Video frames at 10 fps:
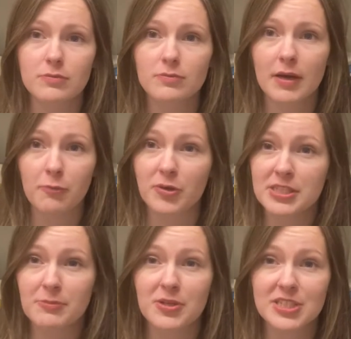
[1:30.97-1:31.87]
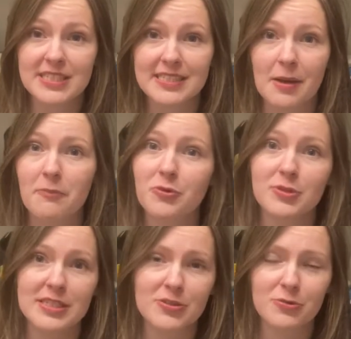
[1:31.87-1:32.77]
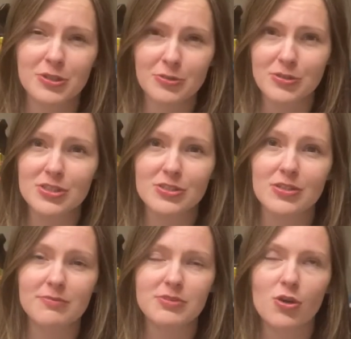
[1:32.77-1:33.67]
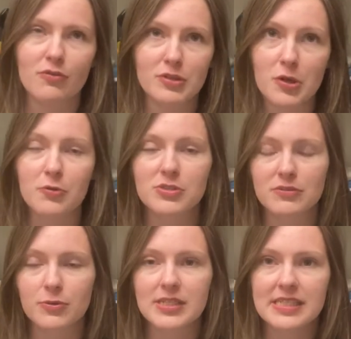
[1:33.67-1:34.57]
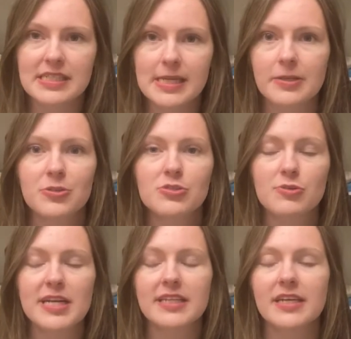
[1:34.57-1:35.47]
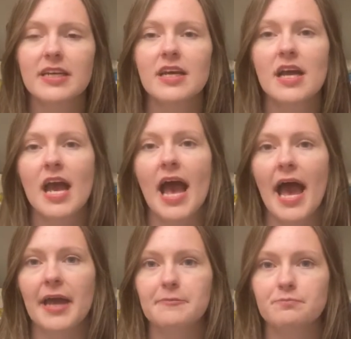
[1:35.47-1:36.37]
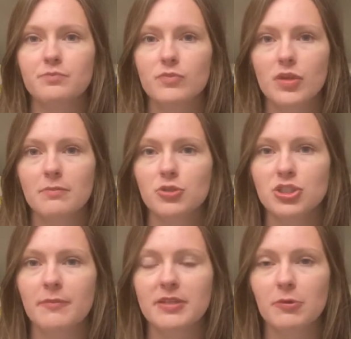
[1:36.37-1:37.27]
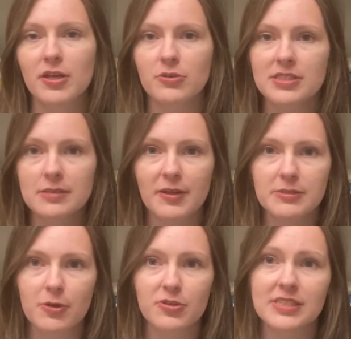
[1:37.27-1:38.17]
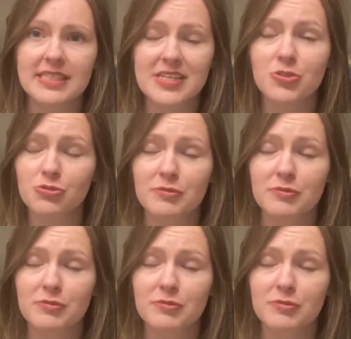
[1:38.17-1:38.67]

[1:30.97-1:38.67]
I've wanted to purchase a sample, because I don't use sort of loads of quick detailers really. But generally what I noticed about this product is it does